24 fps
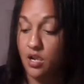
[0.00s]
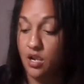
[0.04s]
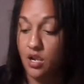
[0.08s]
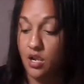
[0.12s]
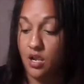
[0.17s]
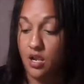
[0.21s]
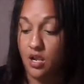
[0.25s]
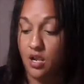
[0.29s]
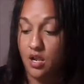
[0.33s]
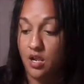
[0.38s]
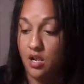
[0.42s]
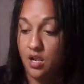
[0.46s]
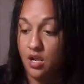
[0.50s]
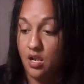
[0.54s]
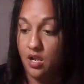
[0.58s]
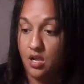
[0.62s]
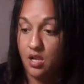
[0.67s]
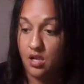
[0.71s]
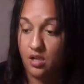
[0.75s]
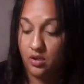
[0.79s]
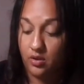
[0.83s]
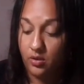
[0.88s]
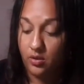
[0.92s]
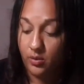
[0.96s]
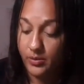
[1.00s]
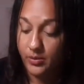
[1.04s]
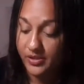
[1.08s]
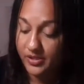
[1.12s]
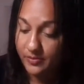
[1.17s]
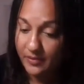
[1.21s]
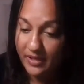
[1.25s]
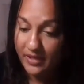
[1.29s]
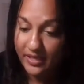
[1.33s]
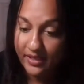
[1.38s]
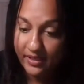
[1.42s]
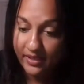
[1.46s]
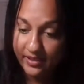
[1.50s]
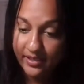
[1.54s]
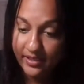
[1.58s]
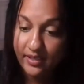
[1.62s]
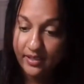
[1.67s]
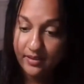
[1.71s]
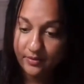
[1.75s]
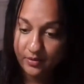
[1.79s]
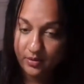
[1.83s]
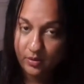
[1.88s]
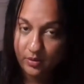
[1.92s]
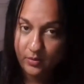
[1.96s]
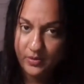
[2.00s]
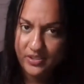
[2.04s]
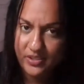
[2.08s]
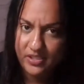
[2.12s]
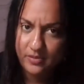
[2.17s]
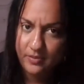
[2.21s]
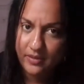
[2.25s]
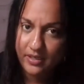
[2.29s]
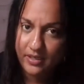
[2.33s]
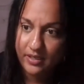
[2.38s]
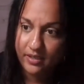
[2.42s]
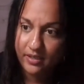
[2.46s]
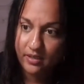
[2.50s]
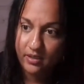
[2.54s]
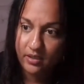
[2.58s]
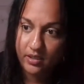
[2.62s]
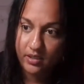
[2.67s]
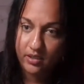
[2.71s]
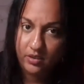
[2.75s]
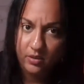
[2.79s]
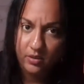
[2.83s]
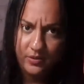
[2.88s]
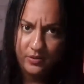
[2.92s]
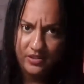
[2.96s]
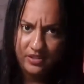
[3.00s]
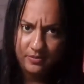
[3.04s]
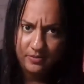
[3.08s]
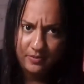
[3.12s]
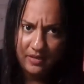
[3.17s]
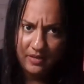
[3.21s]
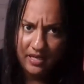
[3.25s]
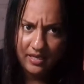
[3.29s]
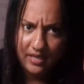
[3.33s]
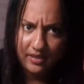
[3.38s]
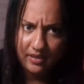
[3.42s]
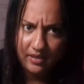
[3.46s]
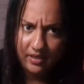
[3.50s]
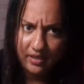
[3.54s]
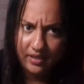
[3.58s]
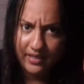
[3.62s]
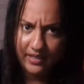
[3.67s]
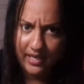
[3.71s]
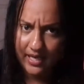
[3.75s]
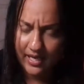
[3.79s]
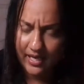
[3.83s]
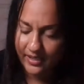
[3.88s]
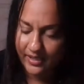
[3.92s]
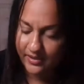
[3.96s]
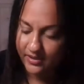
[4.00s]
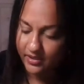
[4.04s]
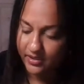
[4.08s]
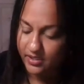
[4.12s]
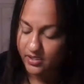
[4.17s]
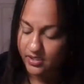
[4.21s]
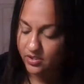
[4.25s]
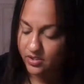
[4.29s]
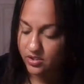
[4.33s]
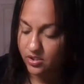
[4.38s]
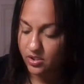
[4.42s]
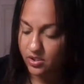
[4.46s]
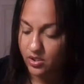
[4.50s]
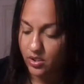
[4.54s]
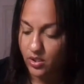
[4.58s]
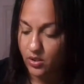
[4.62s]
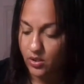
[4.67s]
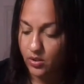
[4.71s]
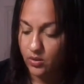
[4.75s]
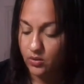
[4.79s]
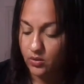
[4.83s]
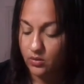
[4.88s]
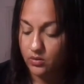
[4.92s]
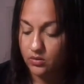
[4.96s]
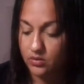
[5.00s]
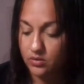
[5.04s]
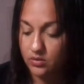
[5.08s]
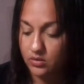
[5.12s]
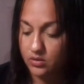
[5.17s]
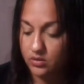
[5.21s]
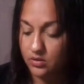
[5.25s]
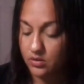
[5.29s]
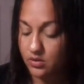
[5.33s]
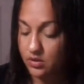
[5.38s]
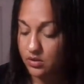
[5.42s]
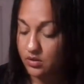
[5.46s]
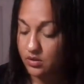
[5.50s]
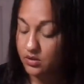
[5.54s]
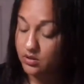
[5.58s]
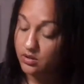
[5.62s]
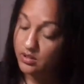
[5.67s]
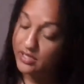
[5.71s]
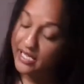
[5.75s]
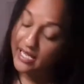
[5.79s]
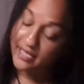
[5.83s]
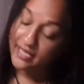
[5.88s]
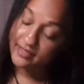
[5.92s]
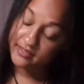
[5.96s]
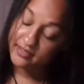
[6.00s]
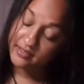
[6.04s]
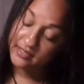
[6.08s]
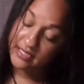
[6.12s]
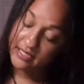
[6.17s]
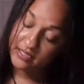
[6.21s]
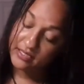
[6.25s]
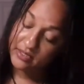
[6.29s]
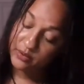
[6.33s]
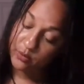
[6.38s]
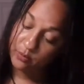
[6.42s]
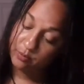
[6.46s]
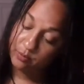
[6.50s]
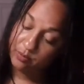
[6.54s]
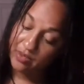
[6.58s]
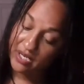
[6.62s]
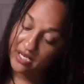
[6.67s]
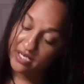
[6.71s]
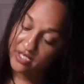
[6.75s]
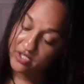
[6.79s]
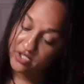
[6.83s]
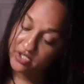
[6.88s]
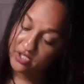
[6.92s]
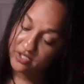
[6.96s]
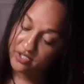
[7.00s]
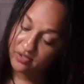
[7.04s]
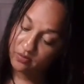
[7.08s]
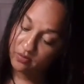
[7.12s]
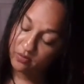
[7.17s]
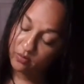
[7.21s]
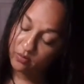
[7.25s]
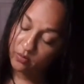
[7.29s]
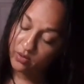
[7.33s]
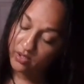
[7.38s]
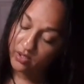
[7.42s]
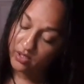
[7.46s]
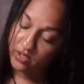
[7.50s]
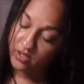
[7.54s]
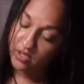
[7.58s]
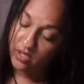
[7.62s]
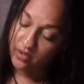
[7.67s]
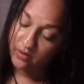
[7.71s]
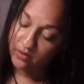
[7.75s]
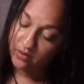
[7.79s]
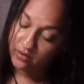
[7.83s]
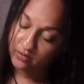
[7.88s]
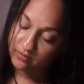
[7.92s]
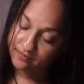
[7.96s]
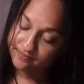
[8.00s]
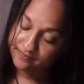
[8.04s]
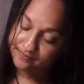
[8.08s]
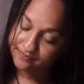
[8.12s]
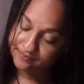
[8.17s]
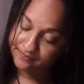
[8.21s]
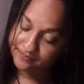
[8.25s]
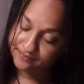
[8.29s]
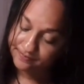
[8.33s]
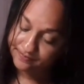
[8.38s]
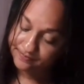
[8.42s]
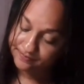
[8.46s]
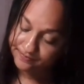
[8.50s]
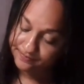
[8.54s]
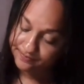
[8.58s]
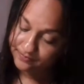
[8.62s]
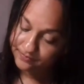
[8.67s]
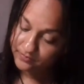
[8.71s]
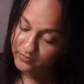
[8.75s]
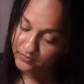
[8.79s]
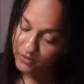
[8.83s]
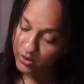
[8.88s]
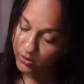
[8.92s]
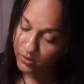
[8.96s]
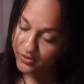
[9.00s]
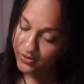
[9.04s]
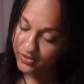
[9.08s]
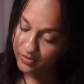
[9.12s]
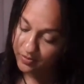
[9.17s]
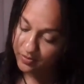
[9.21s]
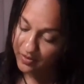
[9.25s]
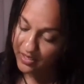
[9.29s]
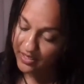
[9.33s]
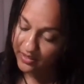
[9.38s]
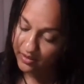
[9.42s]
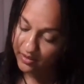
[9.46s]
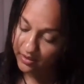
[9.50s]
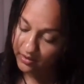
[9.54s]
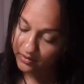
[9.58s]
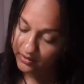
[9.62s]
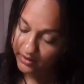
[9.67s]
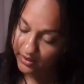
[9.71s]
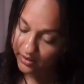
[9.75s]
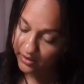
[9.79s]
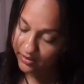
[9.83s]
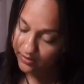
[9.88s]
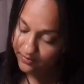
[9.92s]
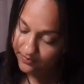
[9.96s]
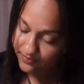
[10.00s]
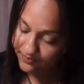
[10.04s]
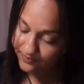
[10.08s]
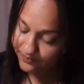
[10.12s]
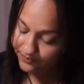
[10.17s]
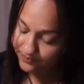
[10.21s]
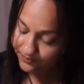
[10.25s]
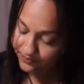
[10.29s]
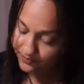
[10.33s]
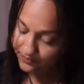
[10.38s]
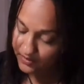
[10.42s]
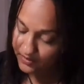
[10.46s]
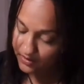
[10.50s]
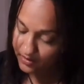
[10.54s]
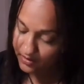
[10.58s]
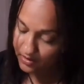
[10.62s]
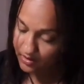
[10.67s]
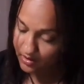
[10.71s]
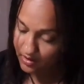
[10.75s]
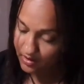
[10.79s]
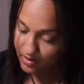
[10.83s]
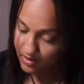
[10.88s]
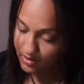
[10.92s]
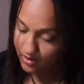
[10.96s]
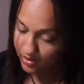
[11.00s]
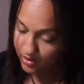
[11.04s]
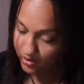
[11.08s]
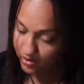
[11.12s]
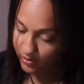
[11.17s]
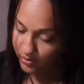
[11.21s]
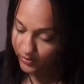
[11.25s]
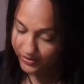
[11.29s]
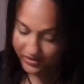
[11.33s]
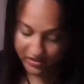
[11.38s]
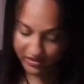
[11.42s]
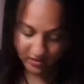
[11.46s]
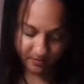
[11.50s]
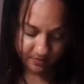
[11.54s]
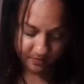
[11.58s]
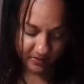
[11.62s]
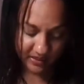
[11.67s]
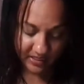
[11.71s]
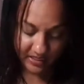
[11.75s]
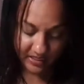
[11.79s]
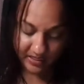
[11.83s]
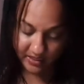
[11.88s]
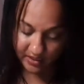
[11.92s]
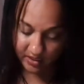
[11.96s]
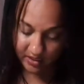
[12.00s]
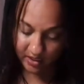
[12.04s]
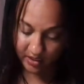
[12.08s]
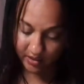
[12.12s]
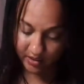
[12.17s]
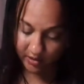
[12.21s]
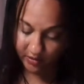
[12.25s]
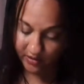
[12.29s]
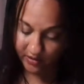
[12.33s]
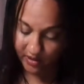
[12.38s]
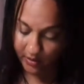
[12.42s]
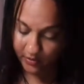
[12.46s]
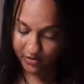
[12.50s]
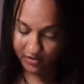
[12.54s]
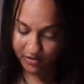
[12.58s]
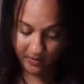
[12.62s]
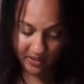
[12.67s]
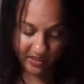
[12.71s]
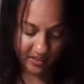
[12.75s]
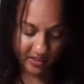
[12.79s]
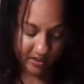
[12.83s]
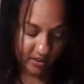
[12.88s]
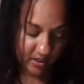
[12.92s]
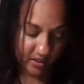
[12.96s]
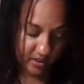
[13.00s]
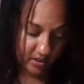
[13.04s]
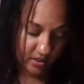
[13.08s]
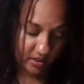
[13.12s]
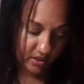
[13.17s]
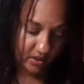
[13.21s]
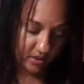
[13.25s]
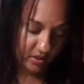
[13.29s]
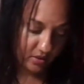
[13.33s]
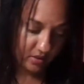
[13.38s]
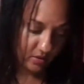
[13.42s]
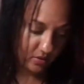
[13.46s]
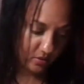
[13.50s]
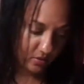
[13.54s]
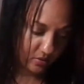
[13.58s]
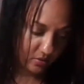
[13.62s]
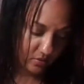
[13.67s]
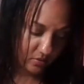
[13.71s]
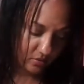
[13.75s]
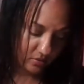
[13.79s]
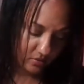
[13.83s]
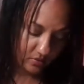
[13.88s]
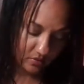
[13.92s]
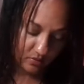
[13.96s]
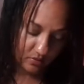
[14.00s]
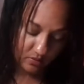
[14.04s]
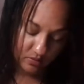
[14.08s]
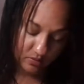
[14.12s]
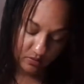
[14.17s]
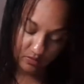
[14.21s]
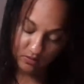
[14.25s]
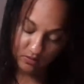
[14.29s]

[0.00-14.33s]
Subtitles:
Uh-huh. Who we spying? Yeah, who we spying on? Who we spying on? Hiding it, too. Acting like little pages with one another. Mm-hmm. Who we spying on, Leo? Who we spying on? Or they were spying on you?